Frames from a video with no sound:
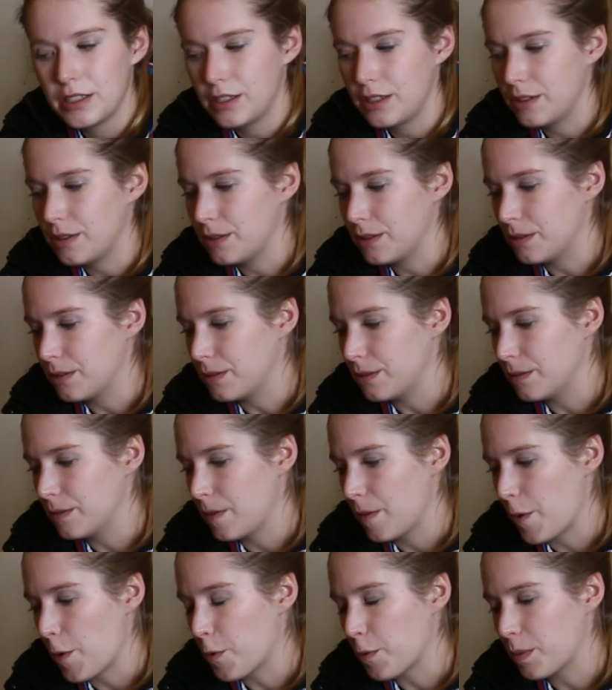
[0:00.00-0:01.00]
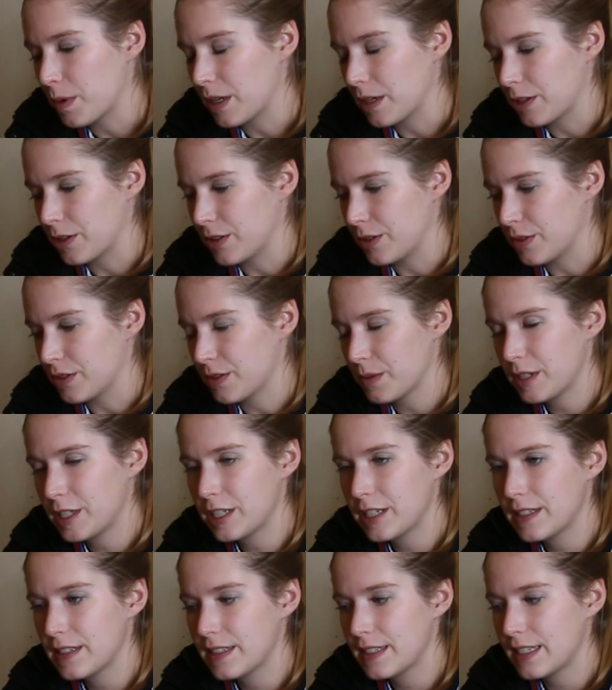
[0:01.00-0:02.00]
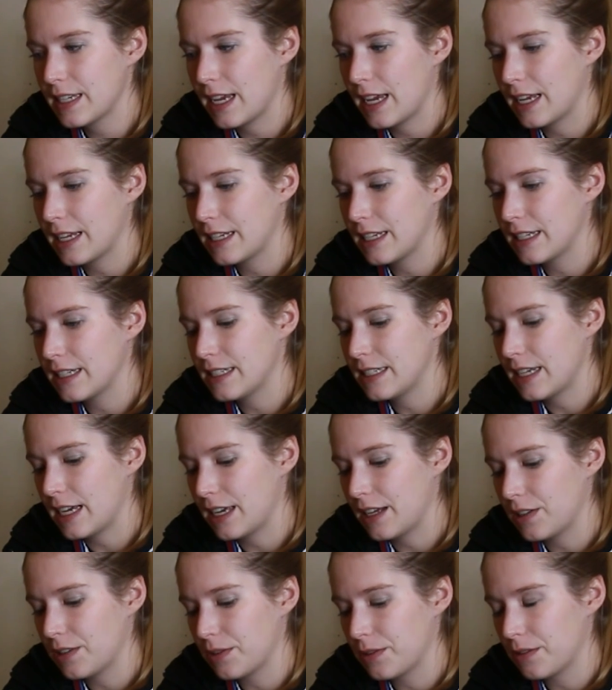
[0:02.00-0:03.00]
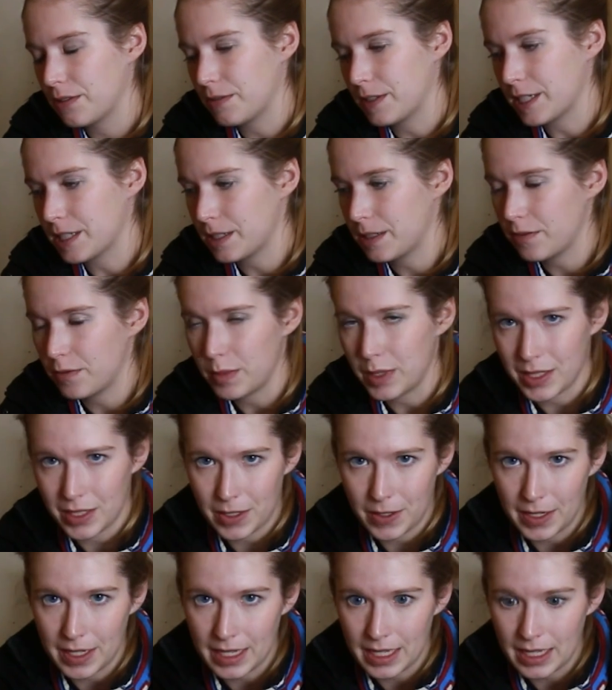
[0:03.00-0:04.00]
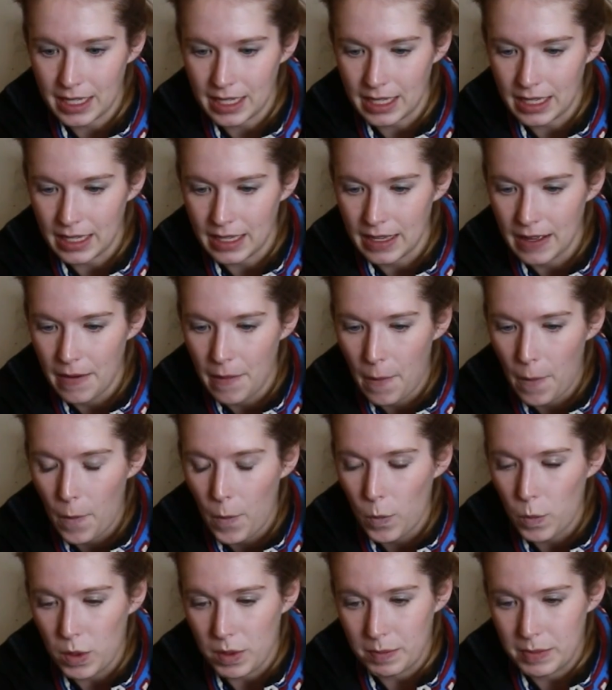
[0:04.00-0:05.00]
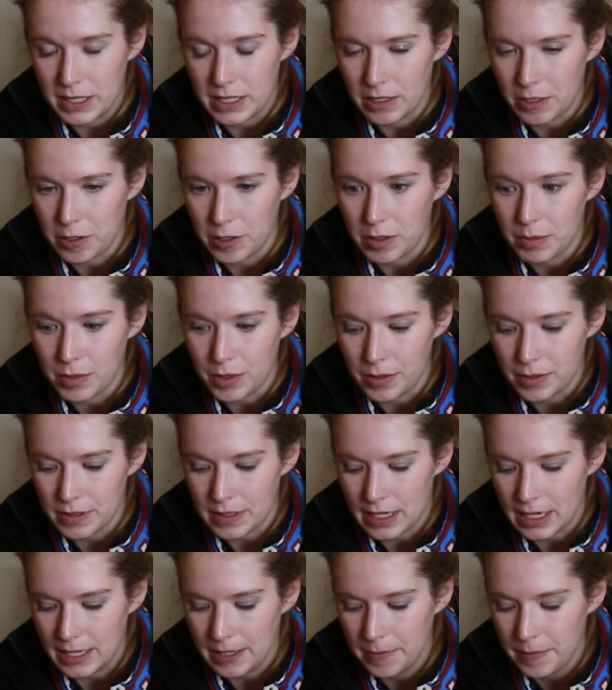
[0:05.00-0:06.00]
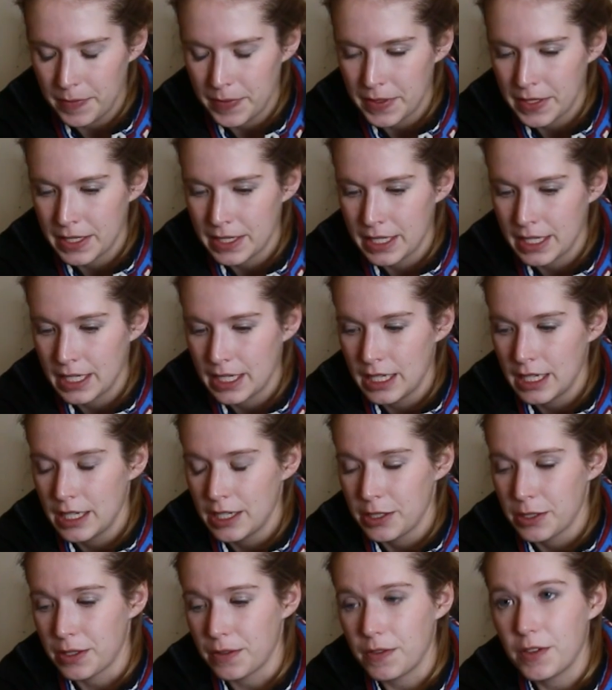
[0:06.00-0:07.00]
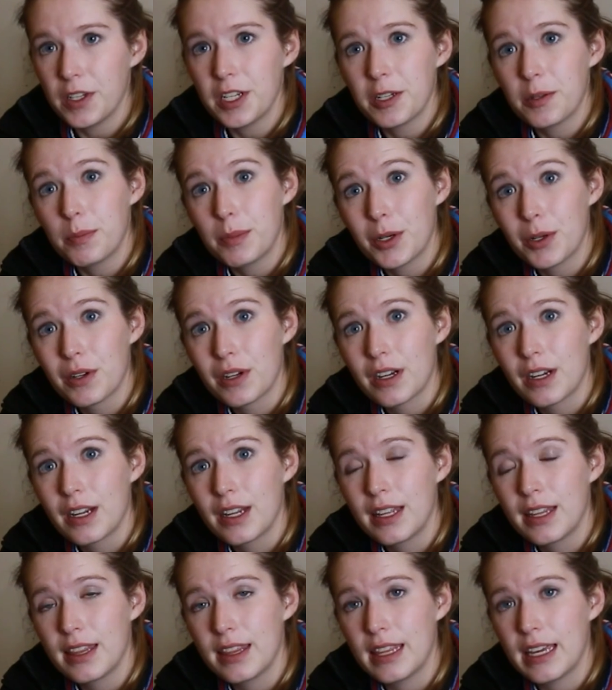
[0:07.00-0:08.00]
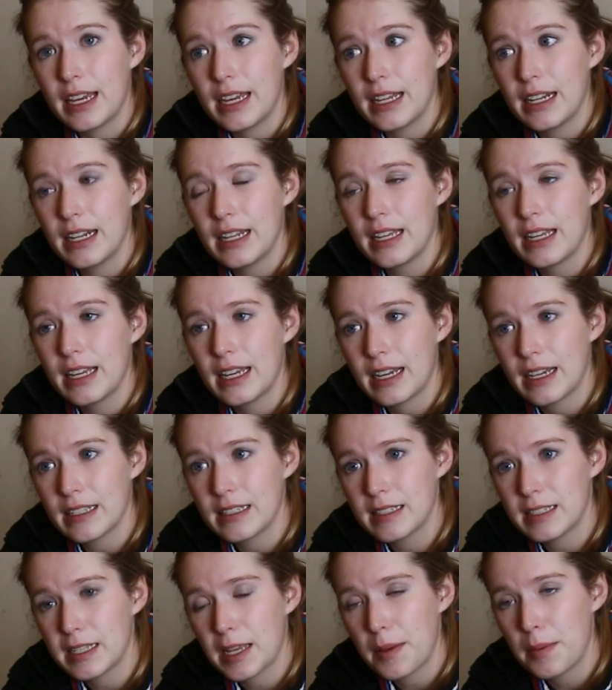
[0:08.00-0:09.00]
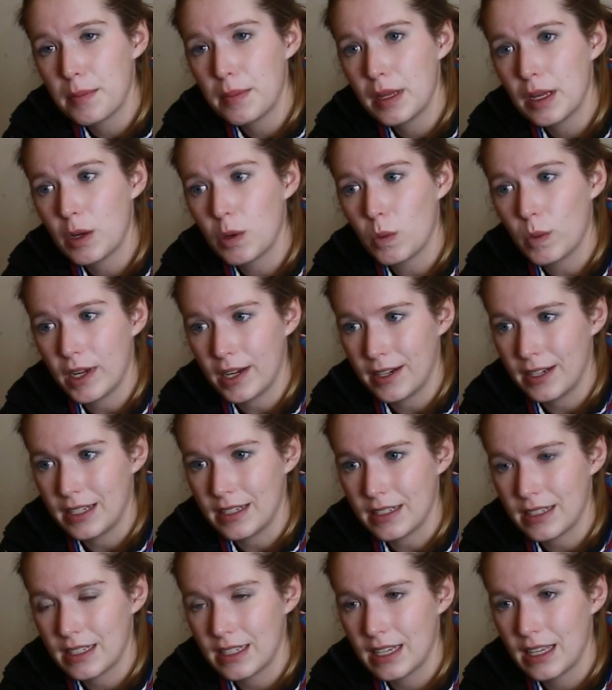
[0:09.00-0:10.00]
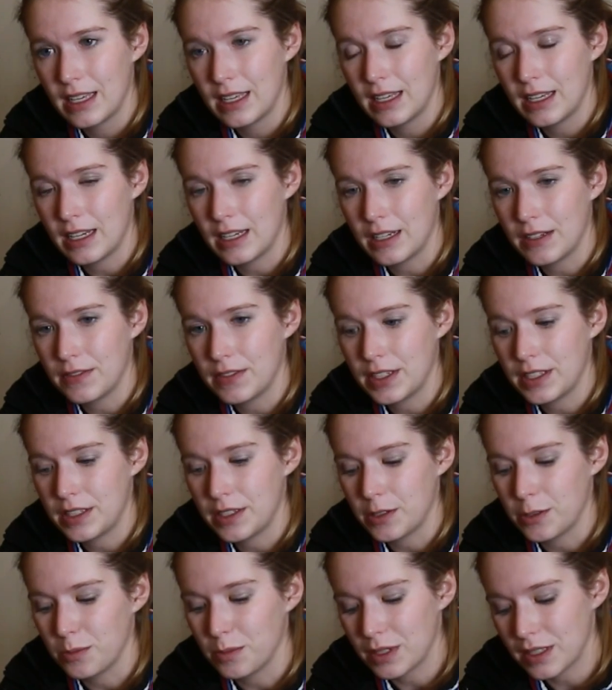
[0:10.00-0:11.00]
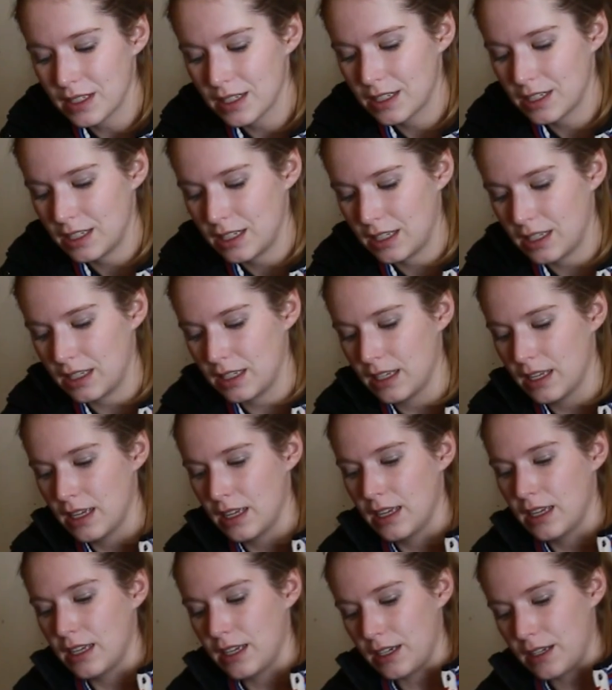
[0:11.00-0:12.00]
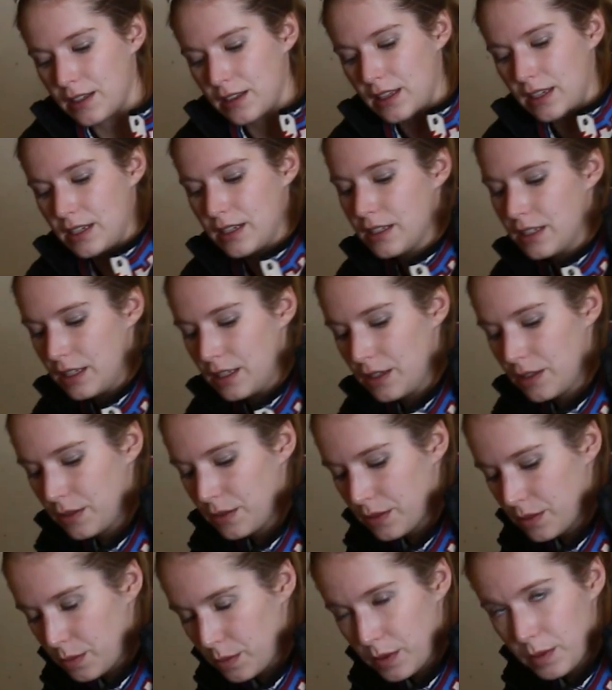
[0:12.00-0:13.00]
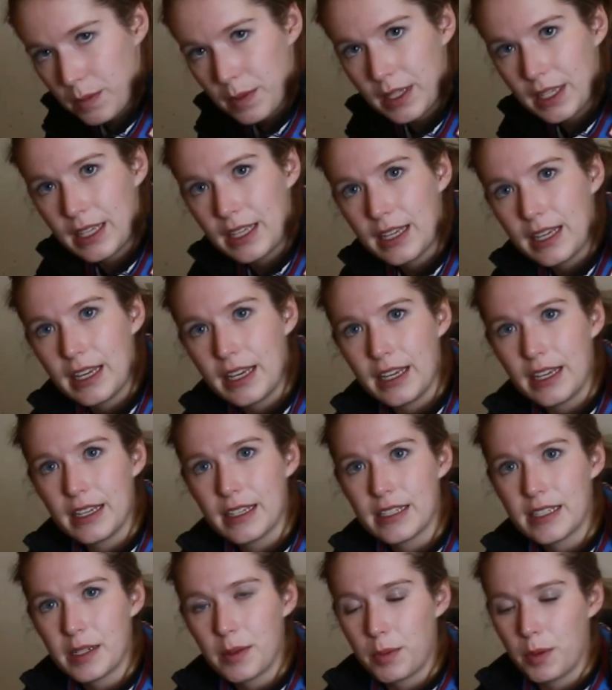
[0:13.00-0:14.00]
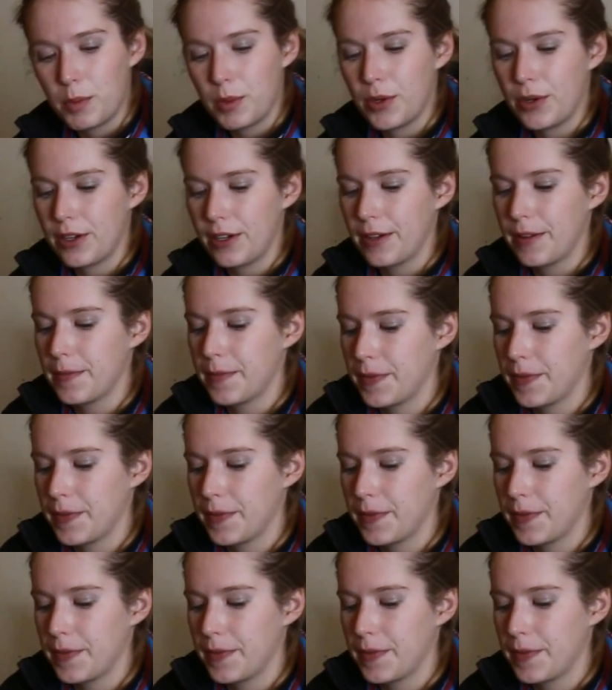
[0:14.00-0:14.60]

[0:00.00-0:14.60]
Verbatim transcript: to open and close switches and tell the rest of Miss Creaky what position the motor's at. So if you need a motor that has some awareness of its own positioning, a good thing to use would be a stepper motor.